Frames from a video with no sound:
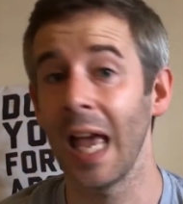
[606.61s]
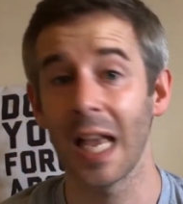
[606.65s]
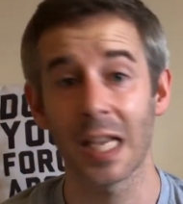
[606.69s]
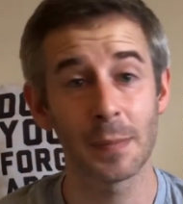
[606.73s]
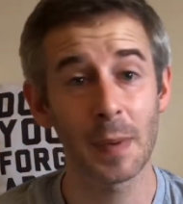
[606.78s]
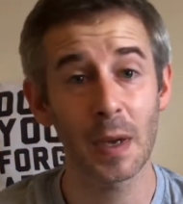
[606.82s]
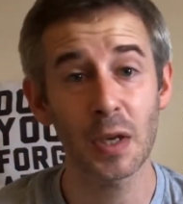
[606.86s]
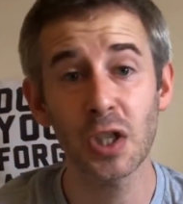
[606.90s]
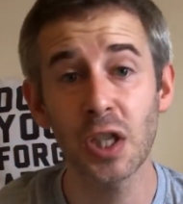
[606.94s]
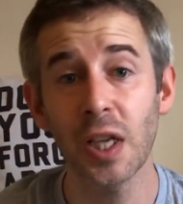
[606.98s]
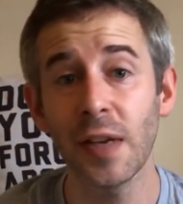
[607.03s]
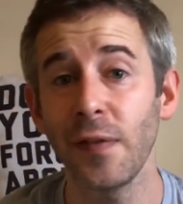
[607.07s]

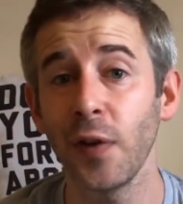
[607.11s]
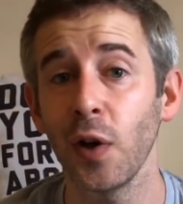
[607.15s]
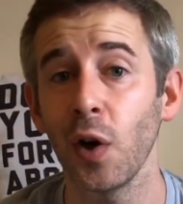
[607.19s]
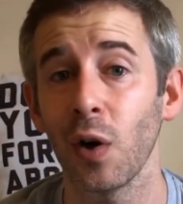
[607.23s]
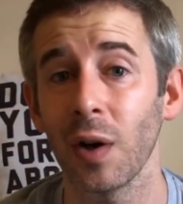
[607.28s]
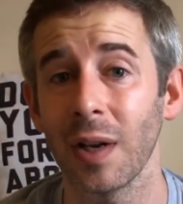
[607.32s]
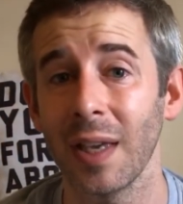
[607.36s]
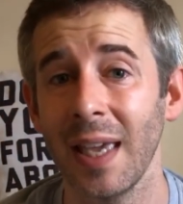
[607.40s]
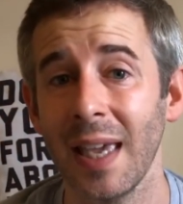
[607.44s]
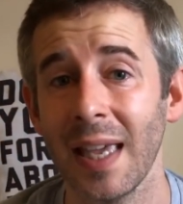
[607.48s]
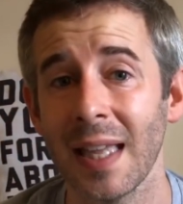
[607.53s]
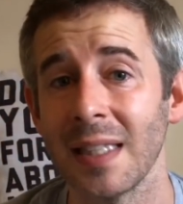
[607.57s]
Especially if you've
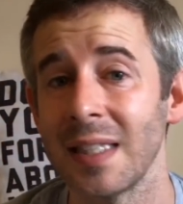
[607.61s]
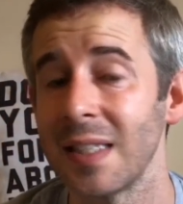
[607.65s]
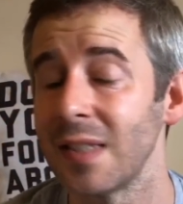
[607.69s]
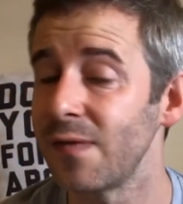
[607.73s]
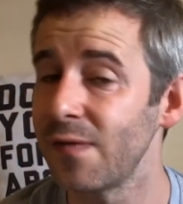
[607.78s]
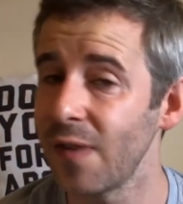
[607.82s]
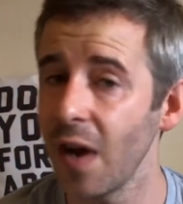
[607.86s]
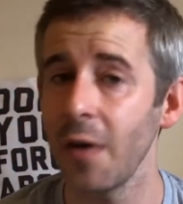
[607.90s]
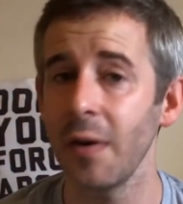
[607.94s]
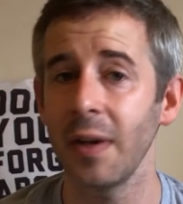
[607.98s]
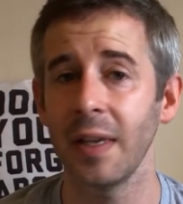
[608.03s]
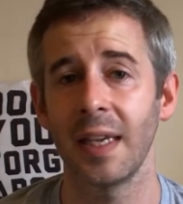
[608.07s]
got kids. It's
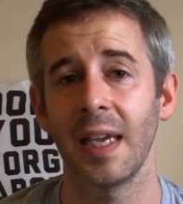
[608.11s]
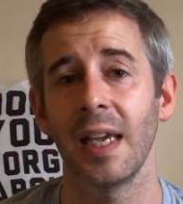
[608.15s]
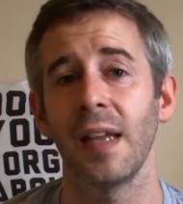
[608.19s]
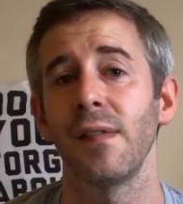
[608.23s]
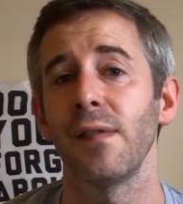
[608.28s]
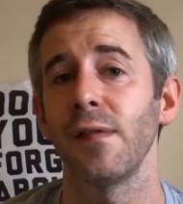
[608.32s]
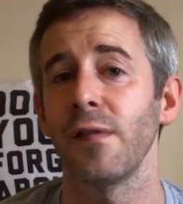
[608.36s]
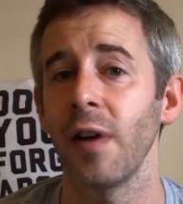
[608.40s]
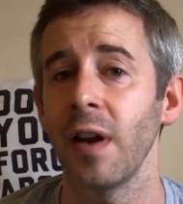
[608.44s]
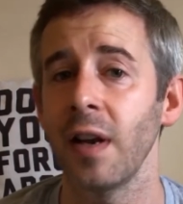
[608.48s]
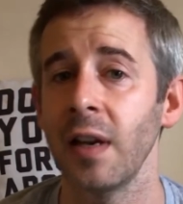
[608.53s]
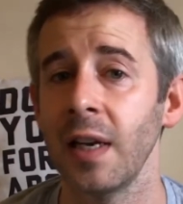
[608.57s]
very kid
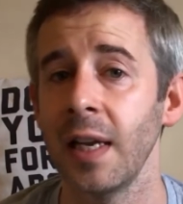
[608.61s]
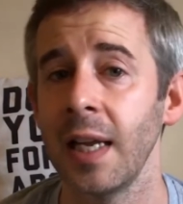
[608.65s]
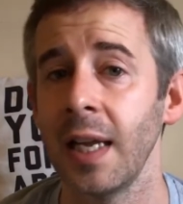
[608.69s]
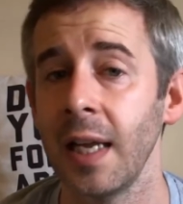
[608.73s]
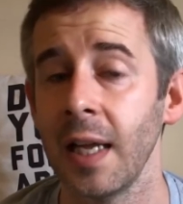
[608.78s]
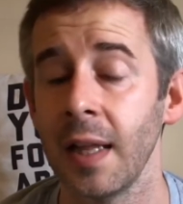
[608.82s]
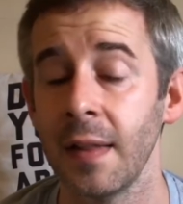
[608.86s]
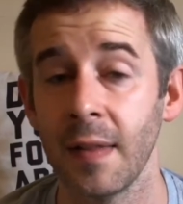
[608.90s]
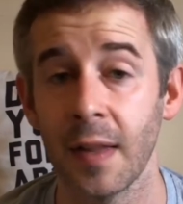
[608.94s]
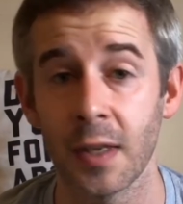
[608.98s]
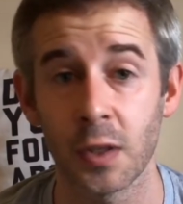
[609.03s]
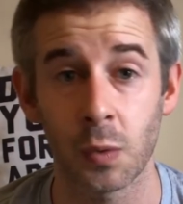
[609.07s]
friendly
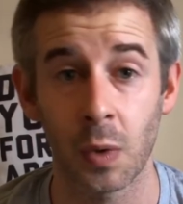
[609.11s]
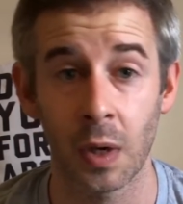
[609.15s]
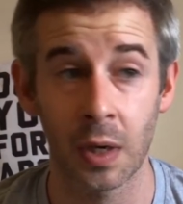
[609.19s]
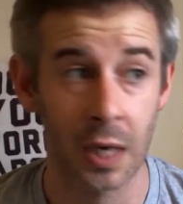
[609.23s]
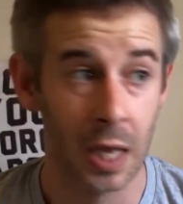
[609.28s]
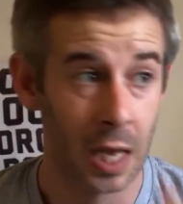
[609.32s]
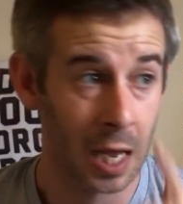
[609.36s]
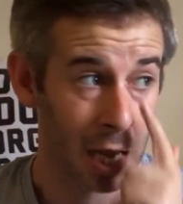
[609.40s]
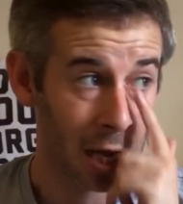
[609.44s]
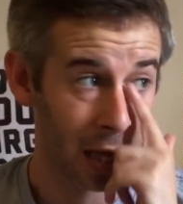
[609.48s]
in this one.